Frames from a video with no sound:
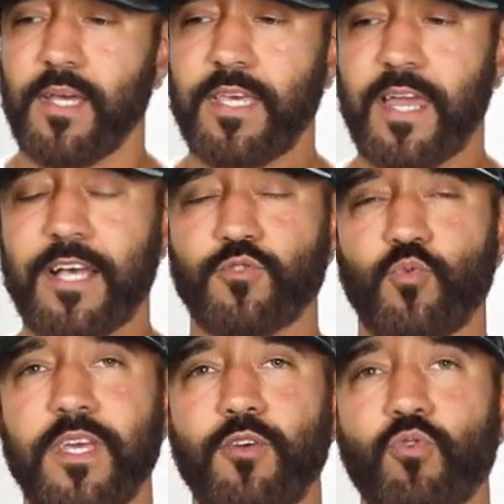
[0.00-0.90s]
Yet as
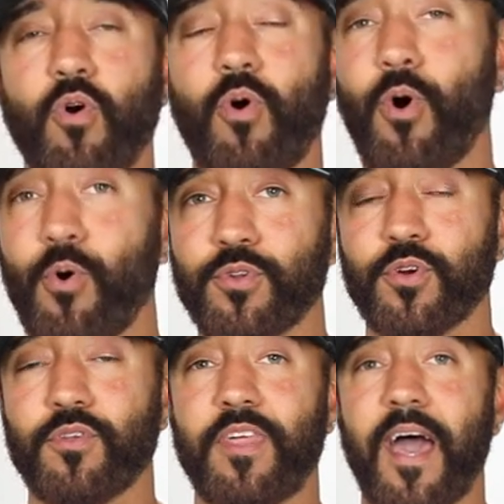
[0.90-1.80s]
we grow
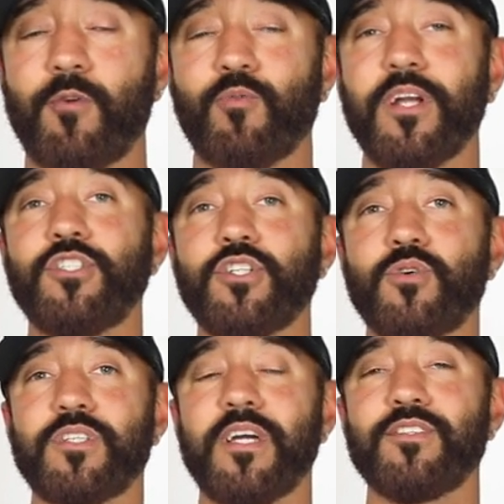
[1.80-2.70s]
older, that ratio
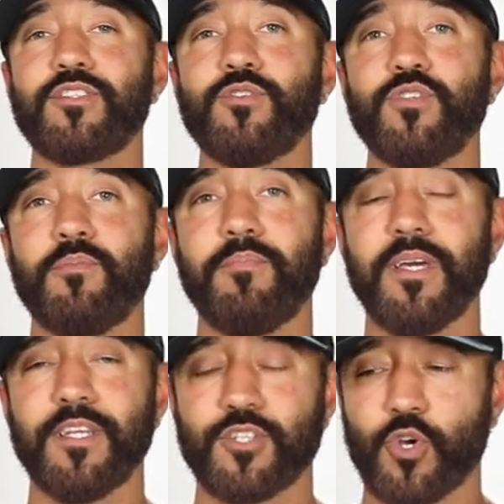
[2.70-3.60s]
tends to
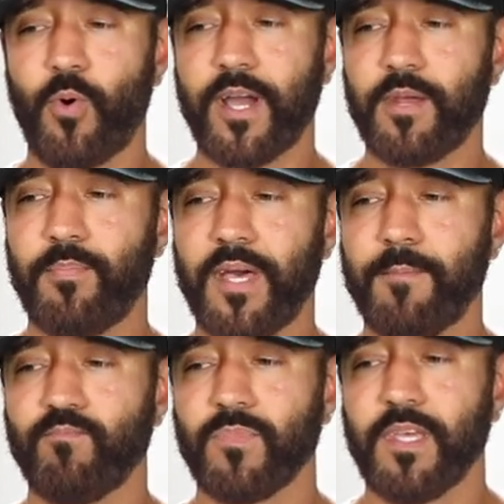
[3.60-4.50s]
diminish quite a bit.